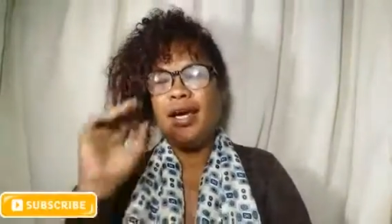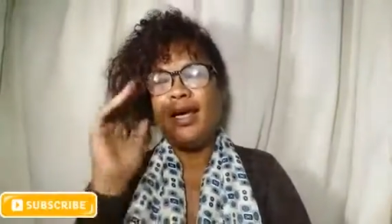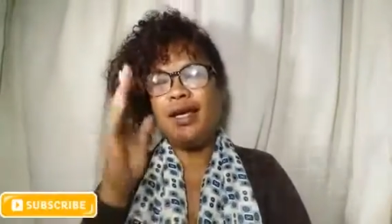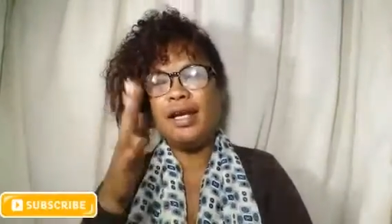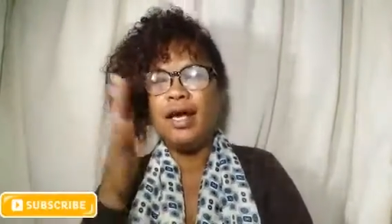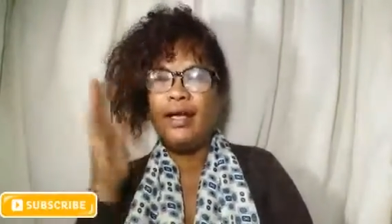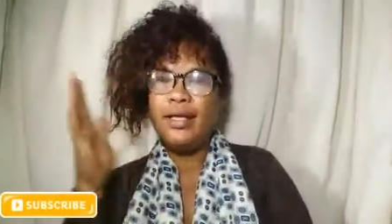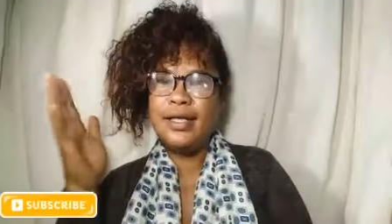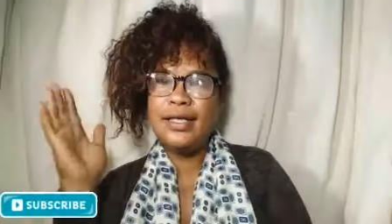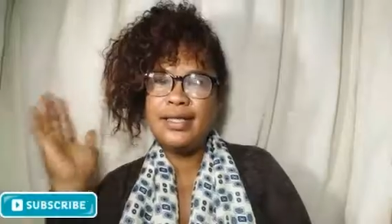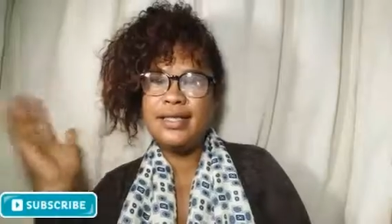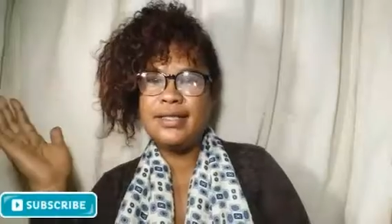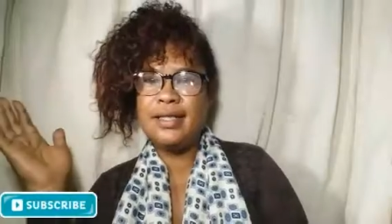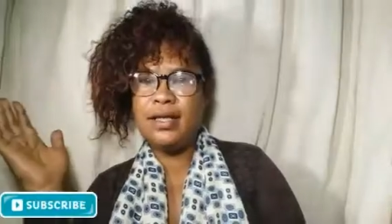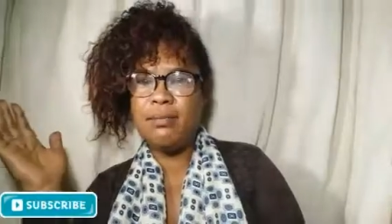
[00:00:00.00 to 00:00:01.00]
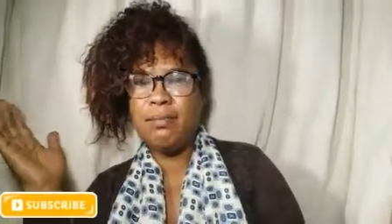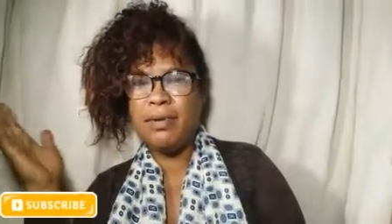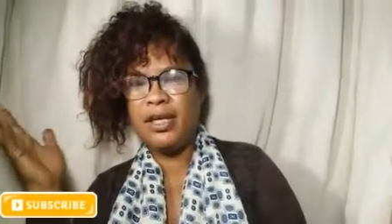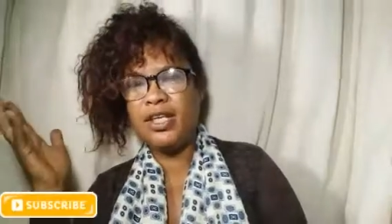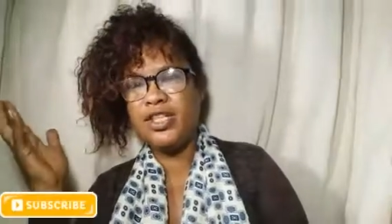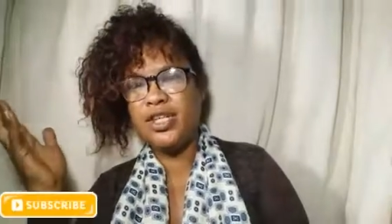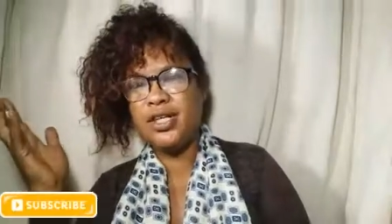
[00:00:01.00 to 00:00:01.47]
and I'll insert
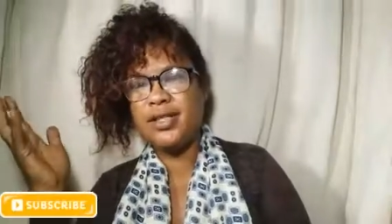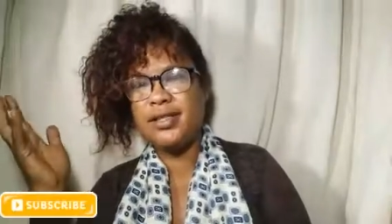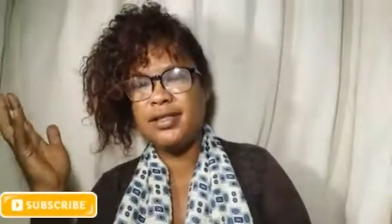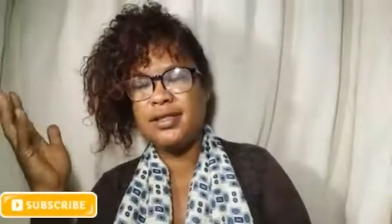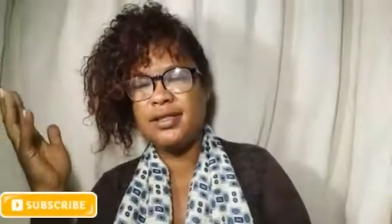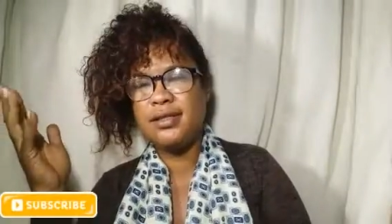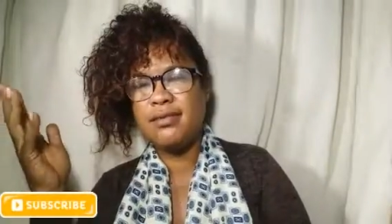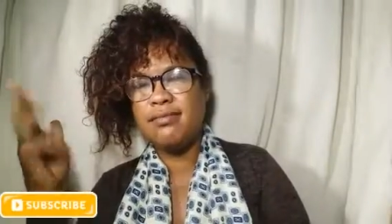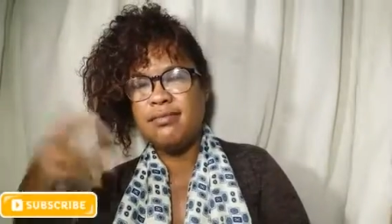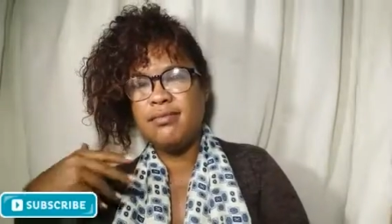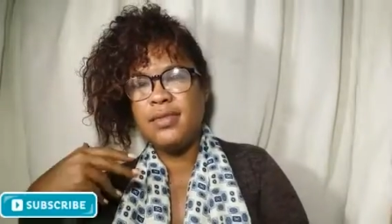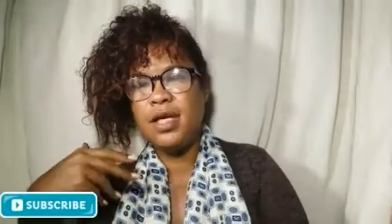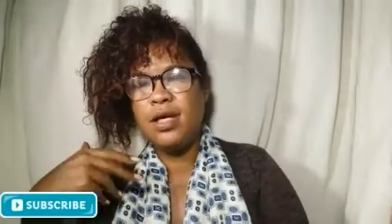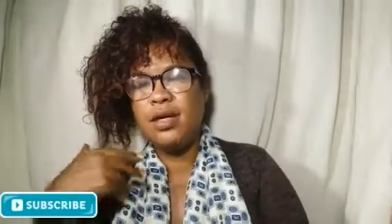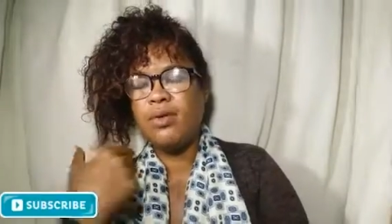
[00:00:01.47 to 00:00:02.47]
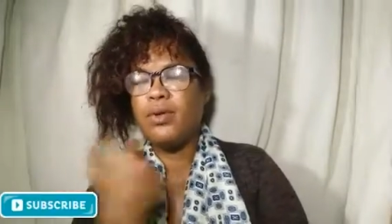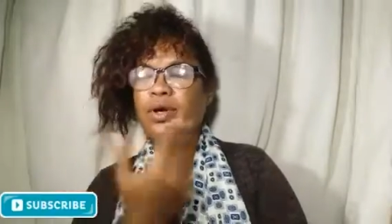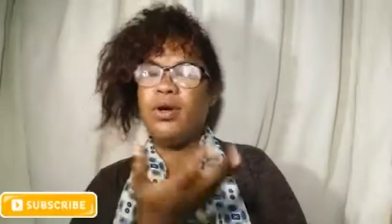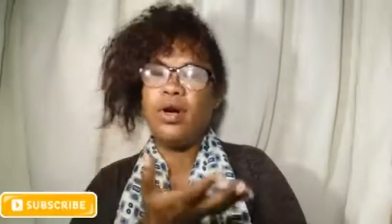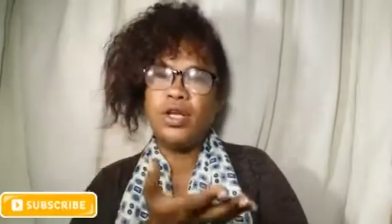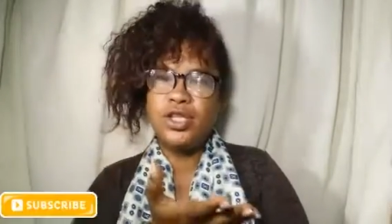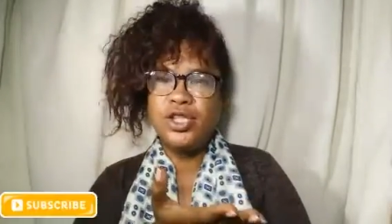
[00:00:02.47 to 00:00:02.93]
pictures
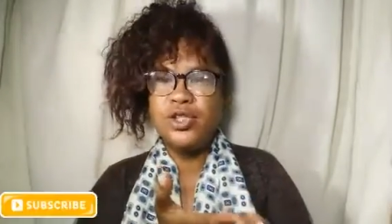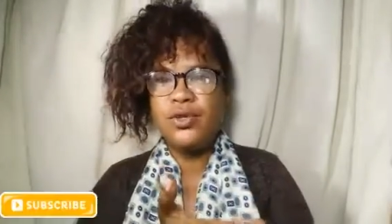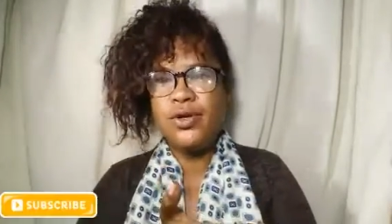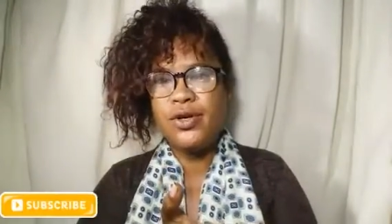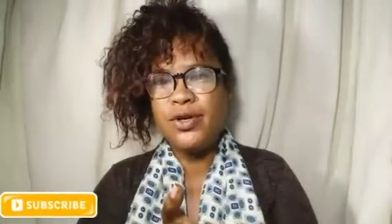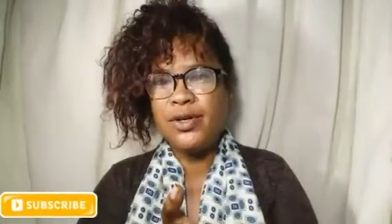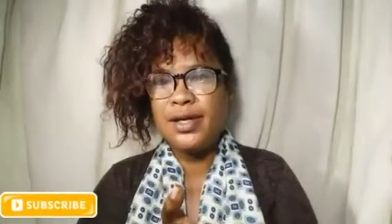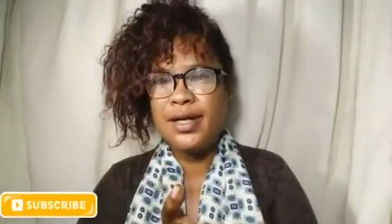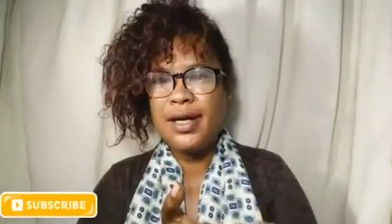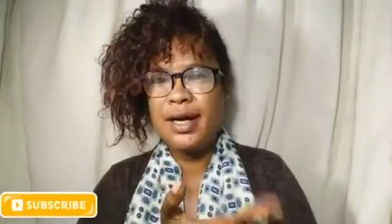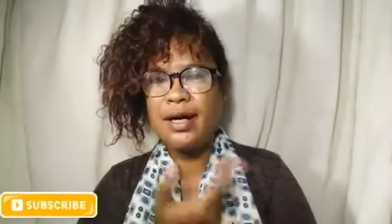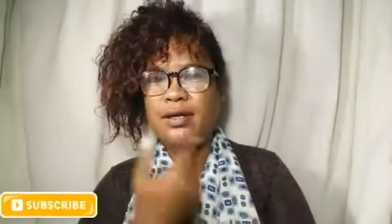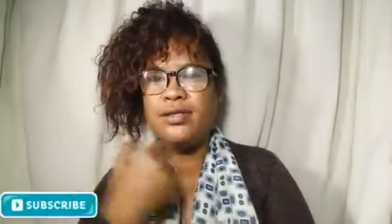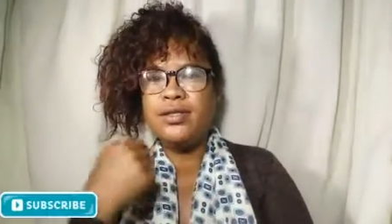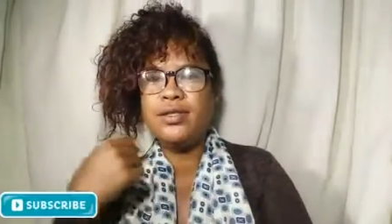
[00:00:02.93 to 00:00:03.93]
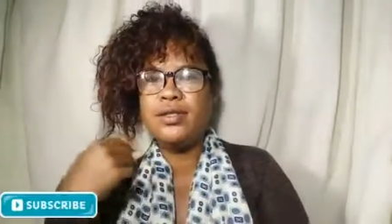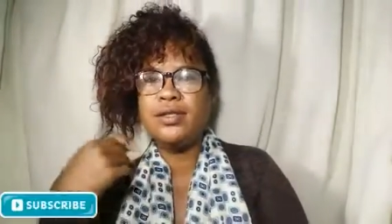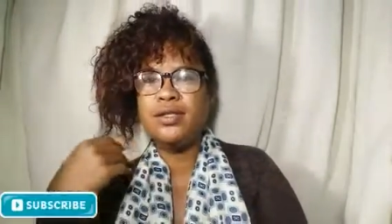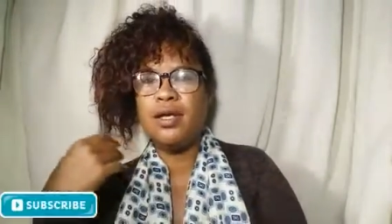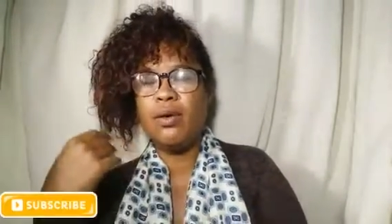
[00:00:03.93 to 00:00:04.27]
regards to her accounts